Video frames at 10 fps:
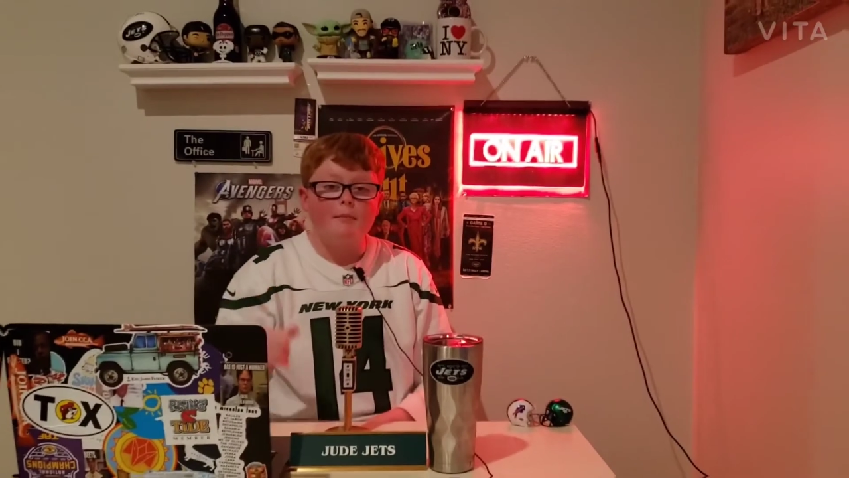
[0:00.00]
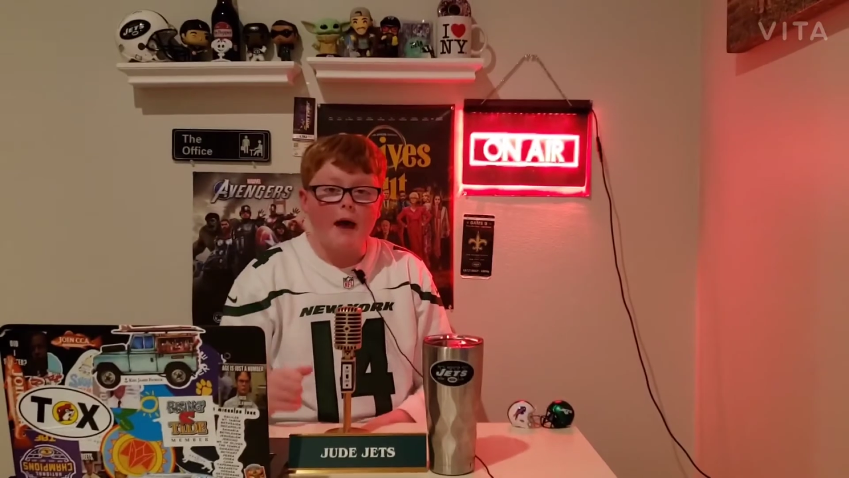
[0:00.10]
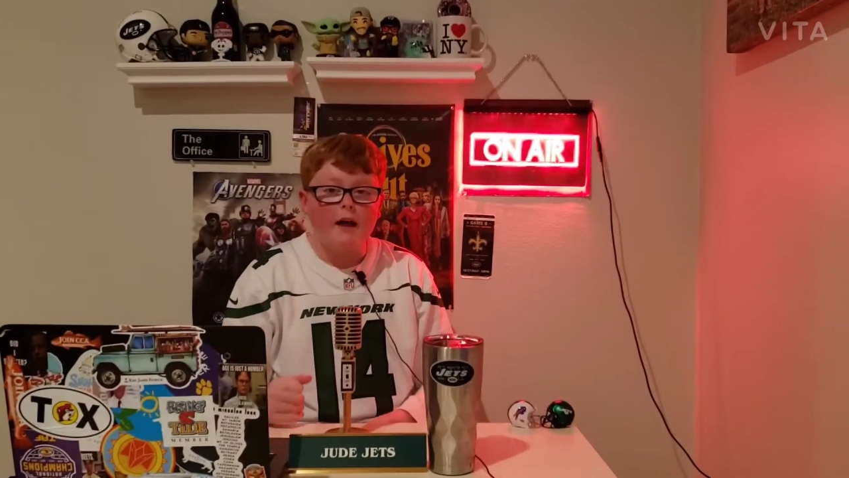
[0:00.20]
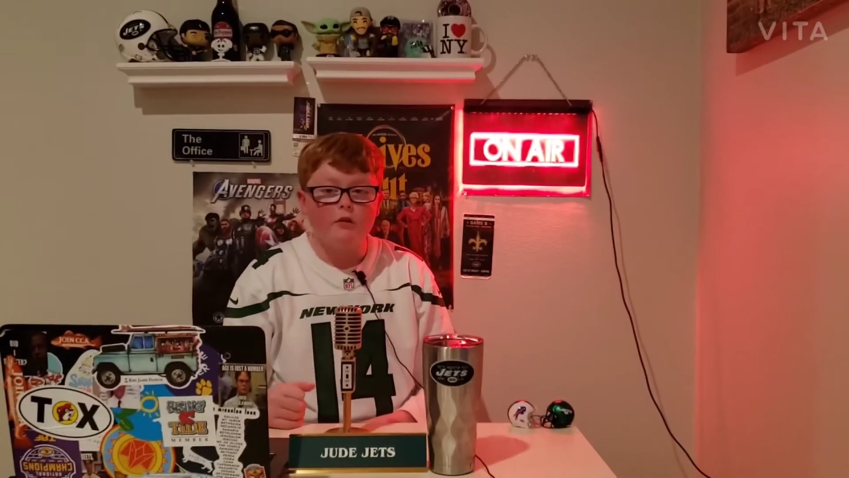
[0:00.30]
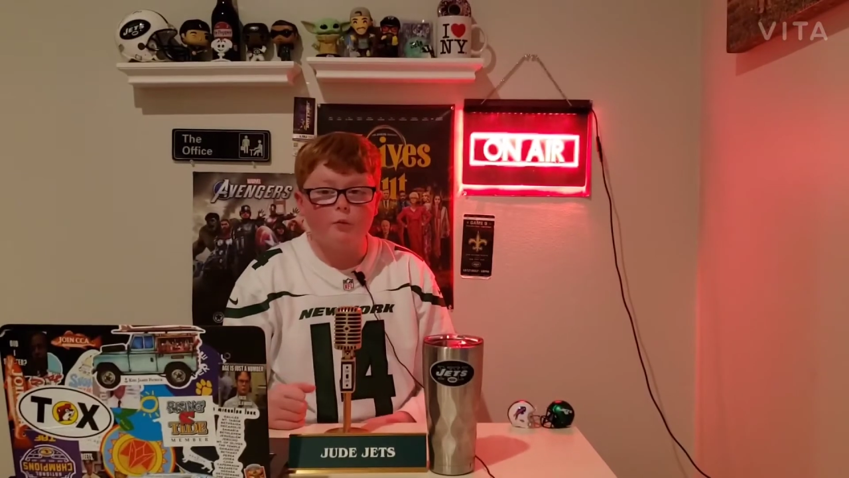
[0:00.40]

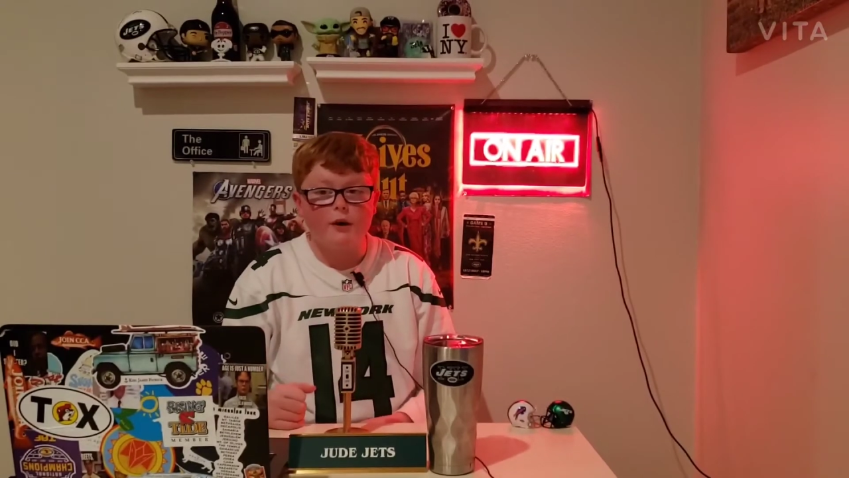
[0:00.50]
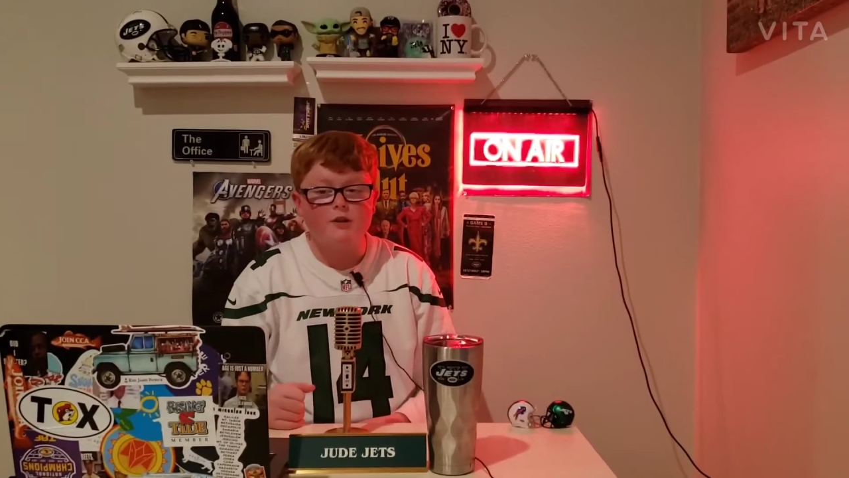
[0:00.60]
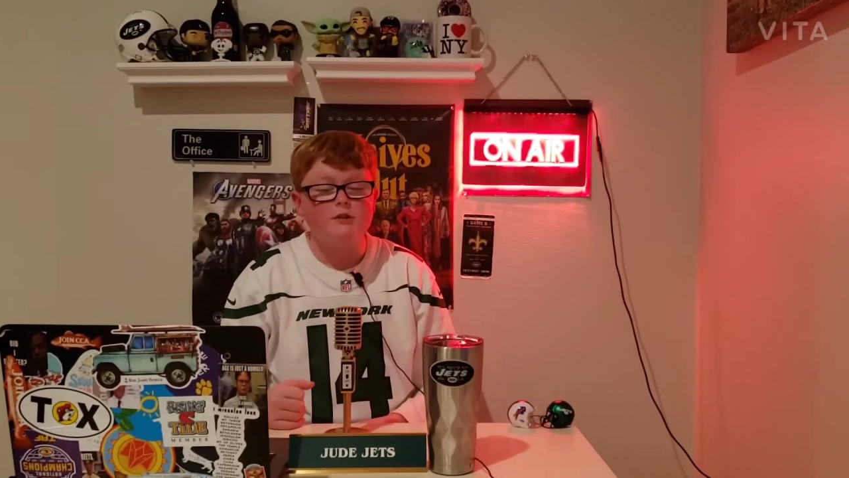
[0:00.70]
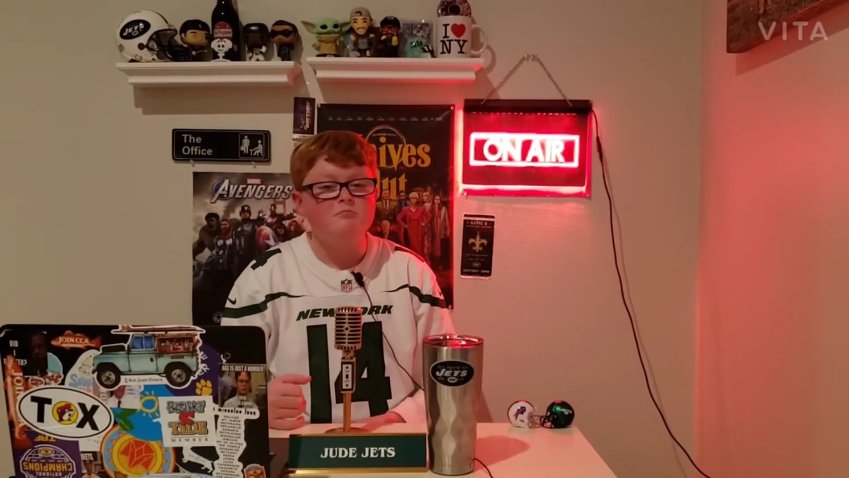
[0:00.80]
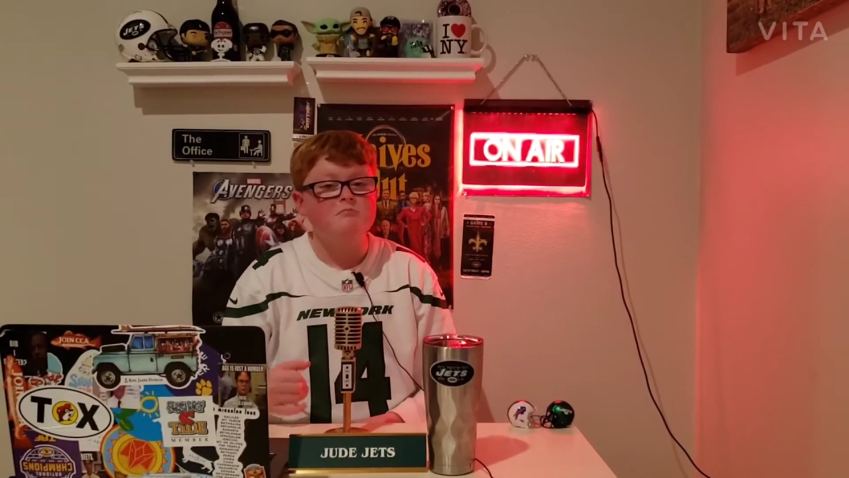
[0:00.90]
pass
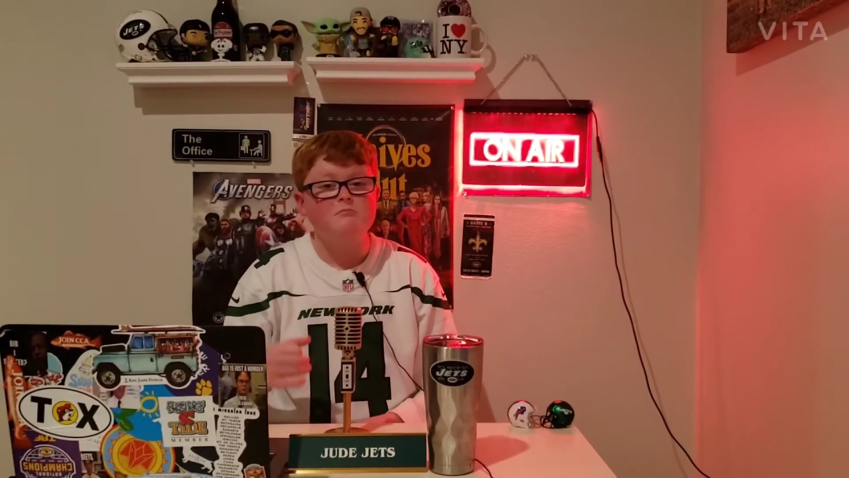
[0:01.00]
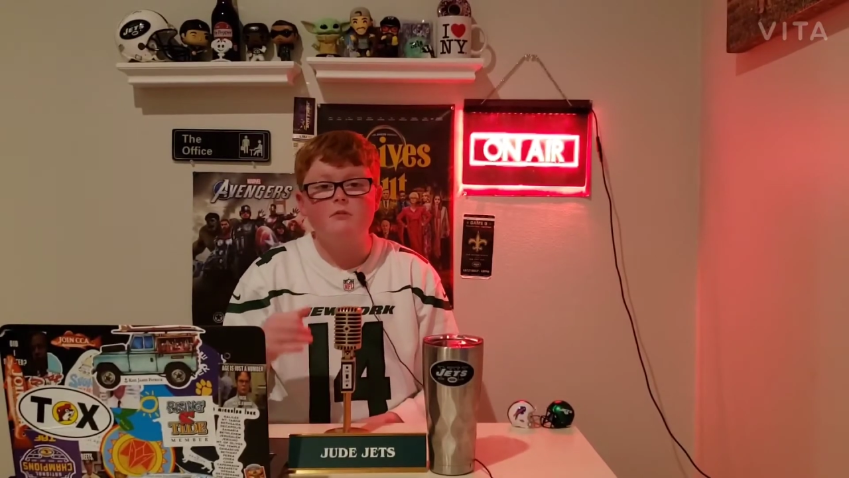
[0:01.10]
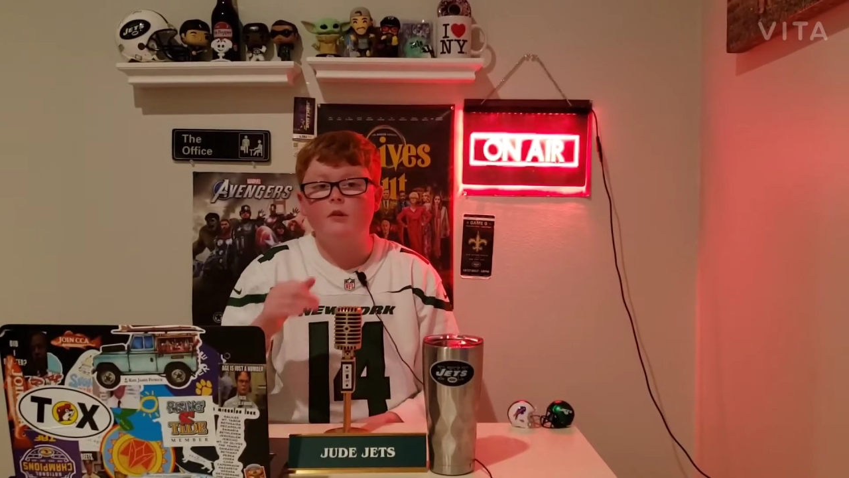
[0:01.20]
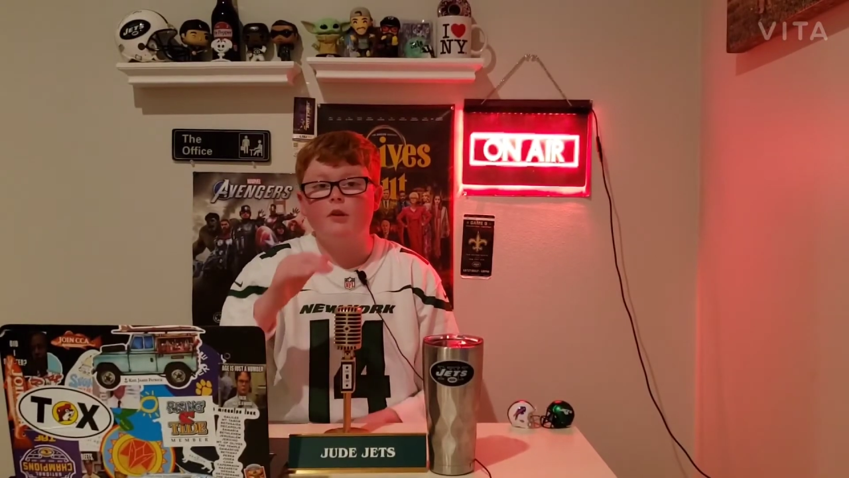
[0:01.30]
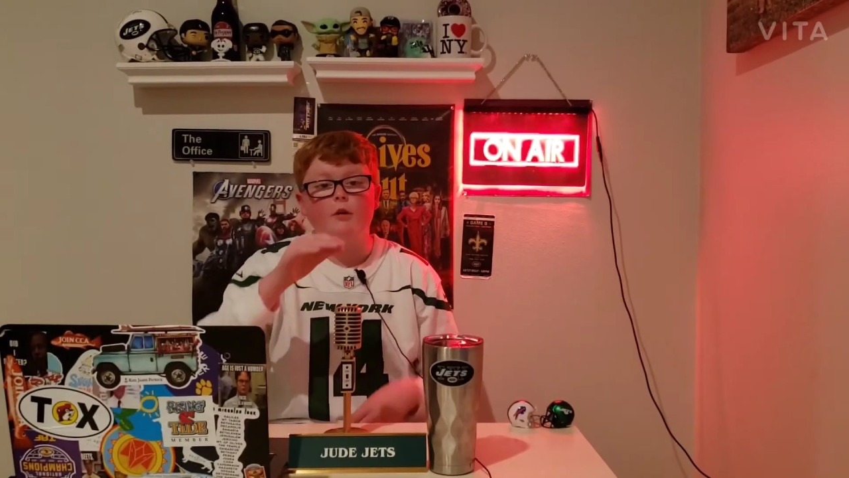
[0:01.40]
rush.
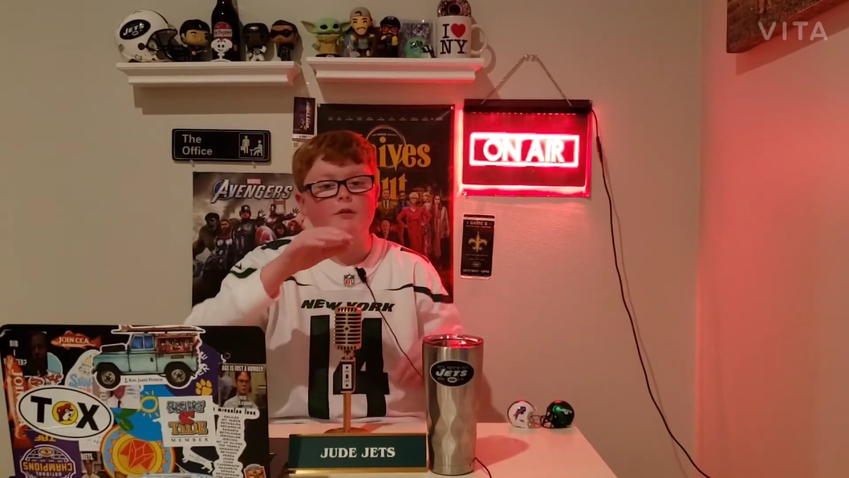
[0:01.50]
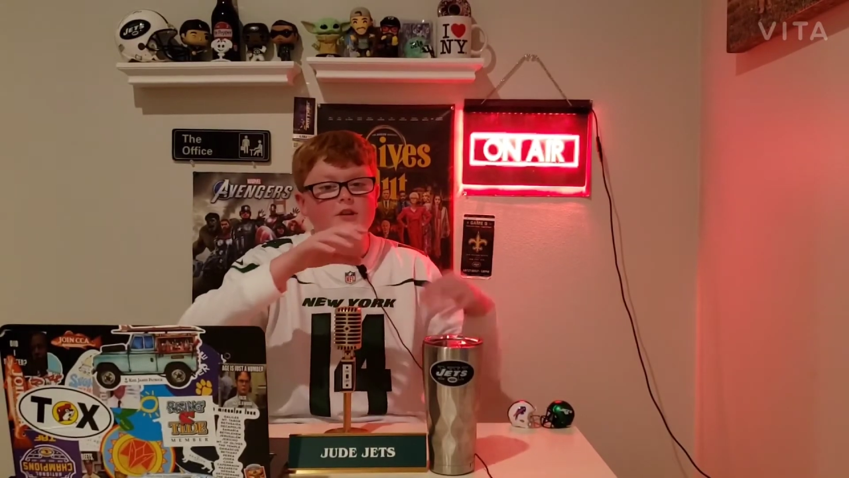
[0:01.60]
You know,